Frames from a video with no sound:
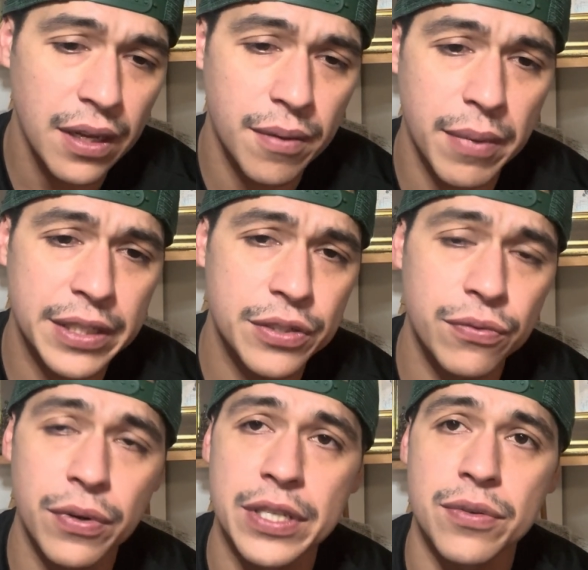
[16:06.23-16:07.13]
My two
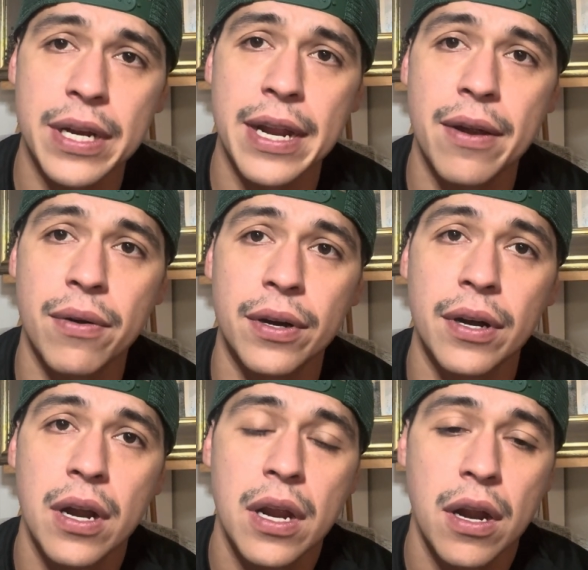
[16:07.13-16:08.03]
friends right now
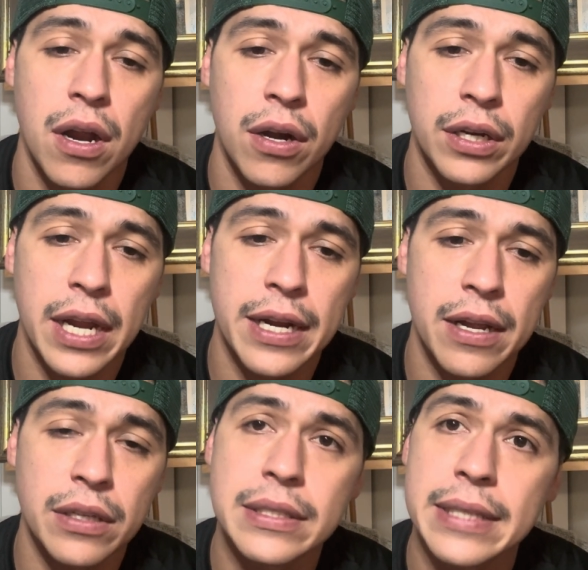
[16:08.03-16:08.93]
are kind of
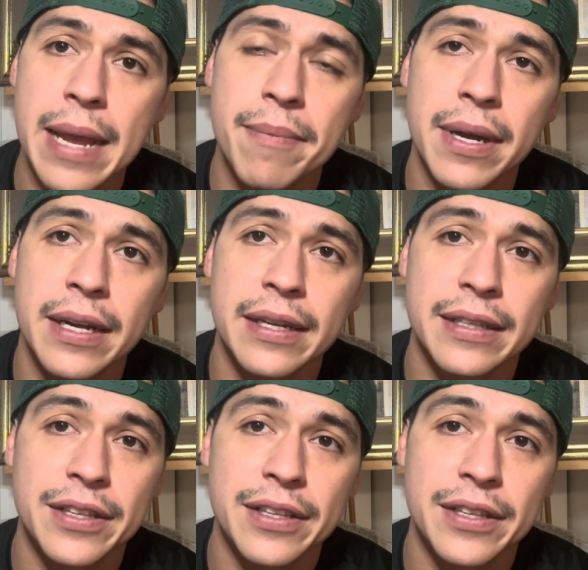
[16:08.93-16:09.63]
on standby.